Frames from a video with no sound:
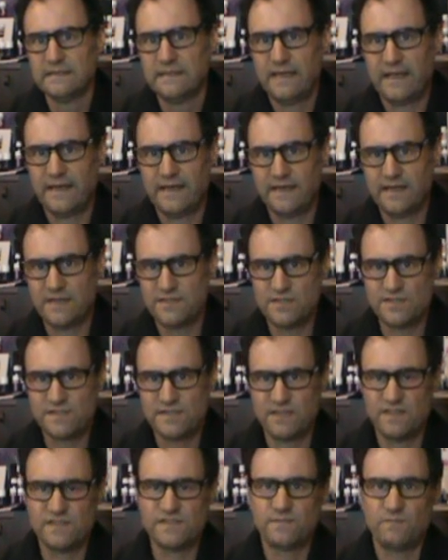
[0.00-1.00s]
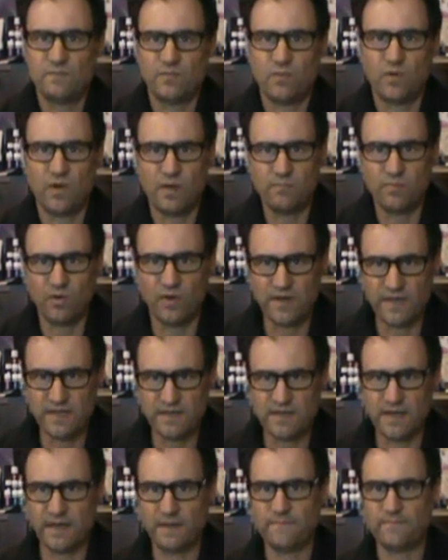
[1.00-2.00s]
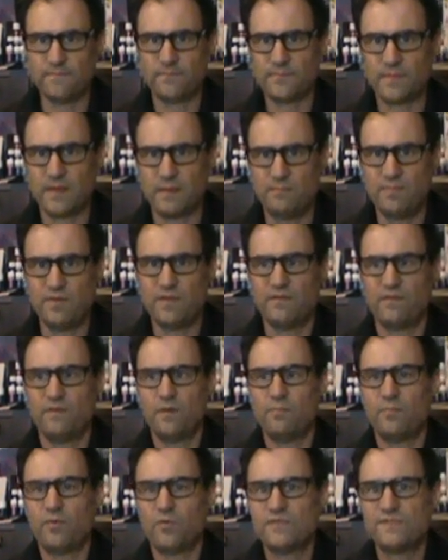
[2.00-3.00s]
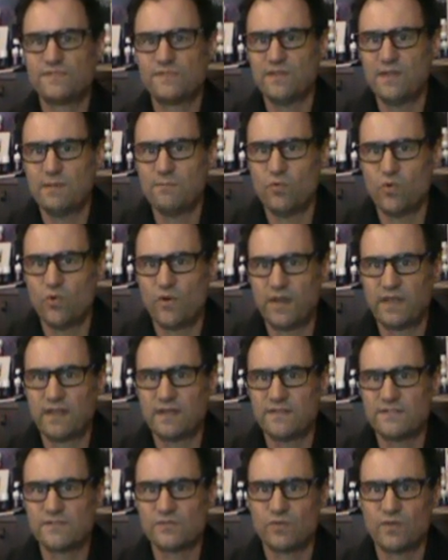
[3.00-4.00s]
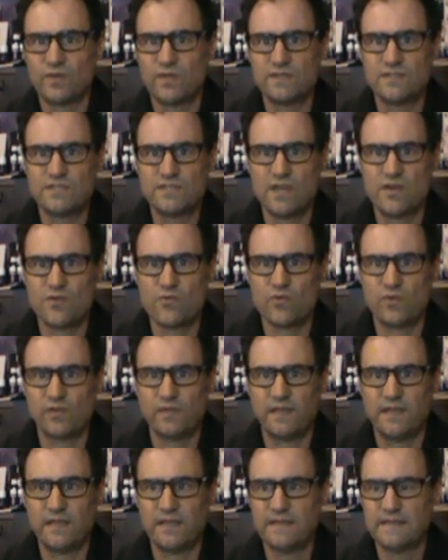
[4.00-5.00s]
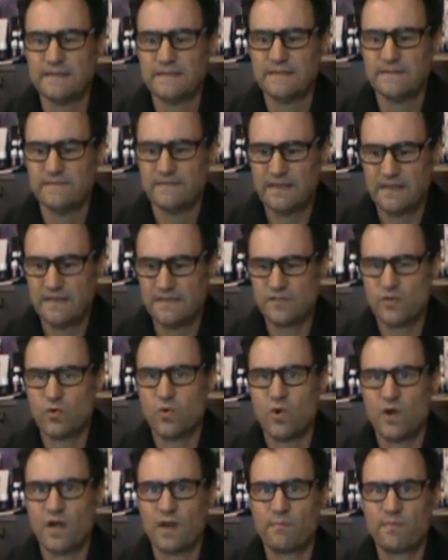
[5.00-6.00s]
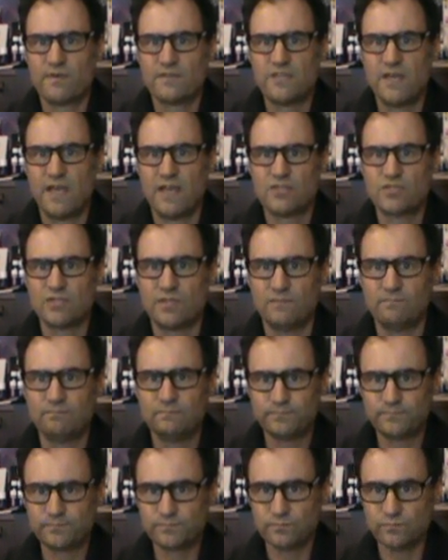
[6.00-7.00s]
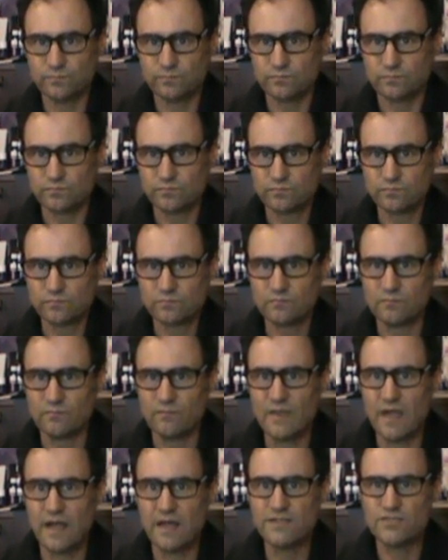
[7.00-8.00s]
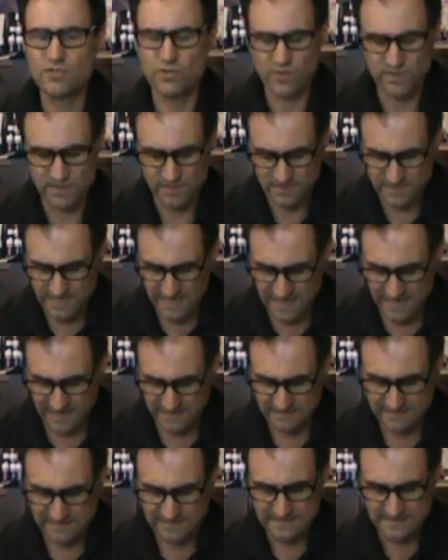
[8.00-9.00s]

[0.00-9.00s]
and it just gives my body that bit of a boost in the morning, and sort of generally is quite a protection during the day